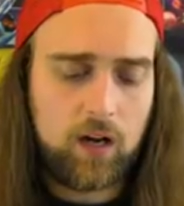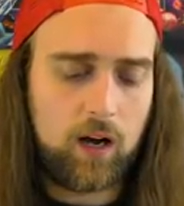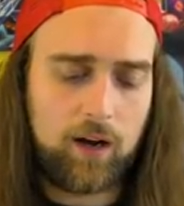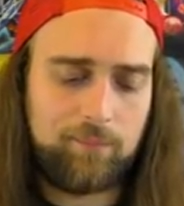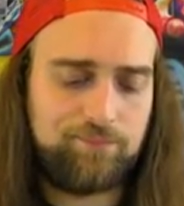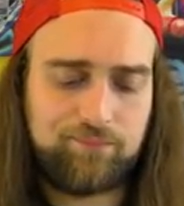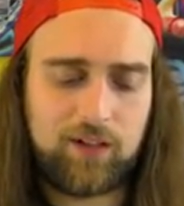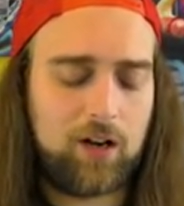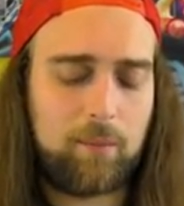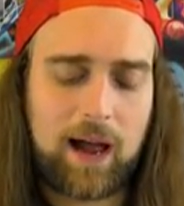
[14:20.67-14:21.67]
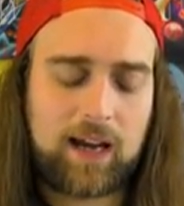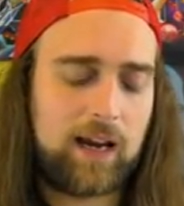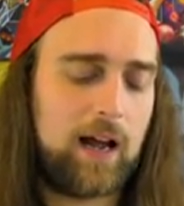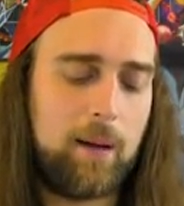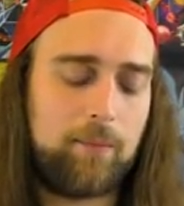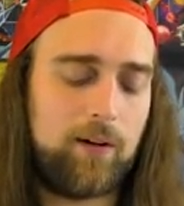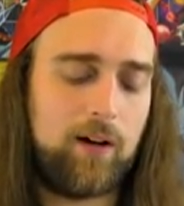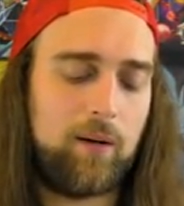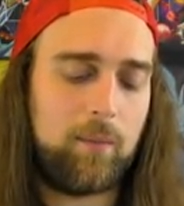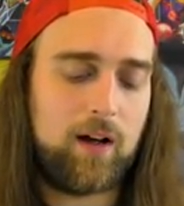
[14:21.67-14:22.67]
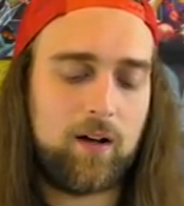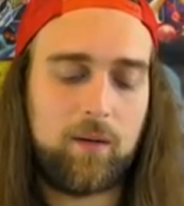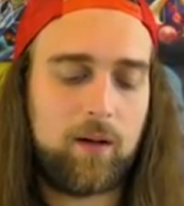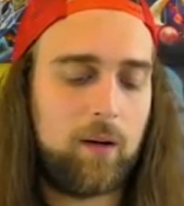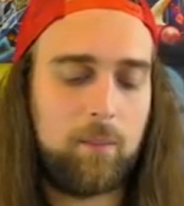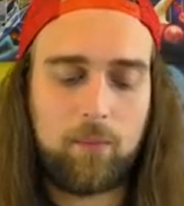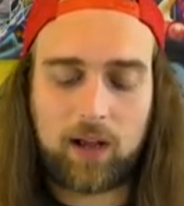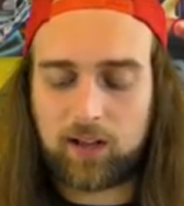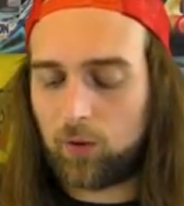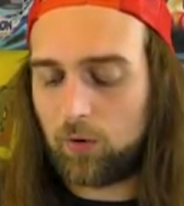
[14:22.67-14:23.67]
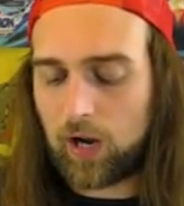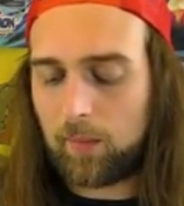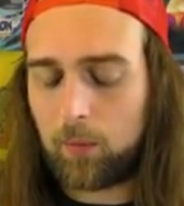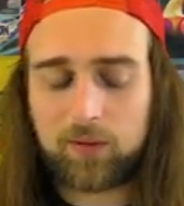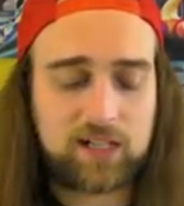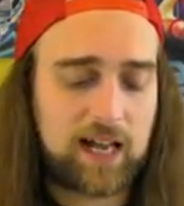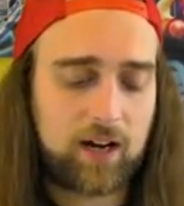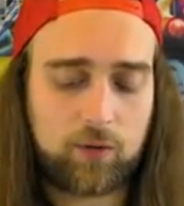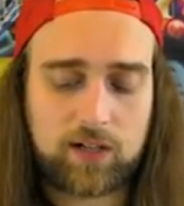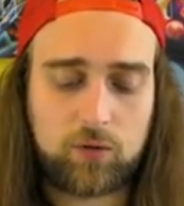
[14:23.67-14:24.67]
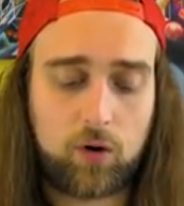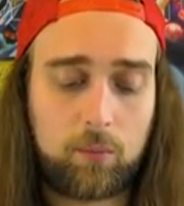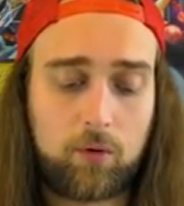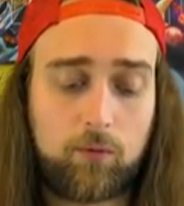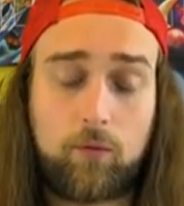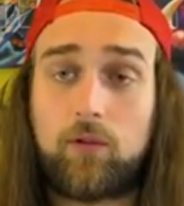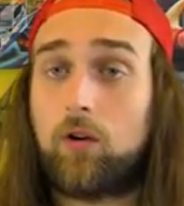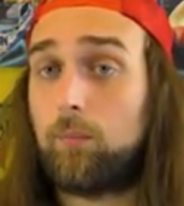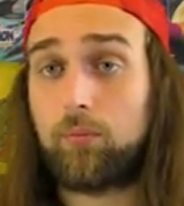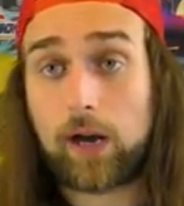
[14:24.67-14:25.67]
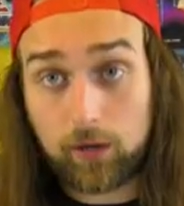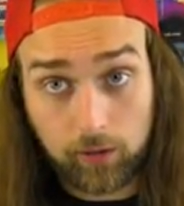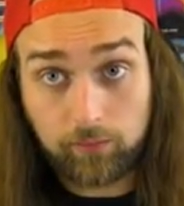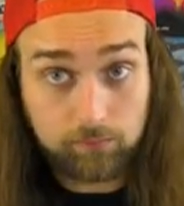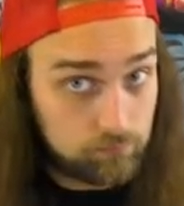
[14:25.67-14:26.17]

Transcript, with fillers: Um, you know, backing up um, a, a blindly loyal goblin with the Sakuretsu armor for Fear Breaker,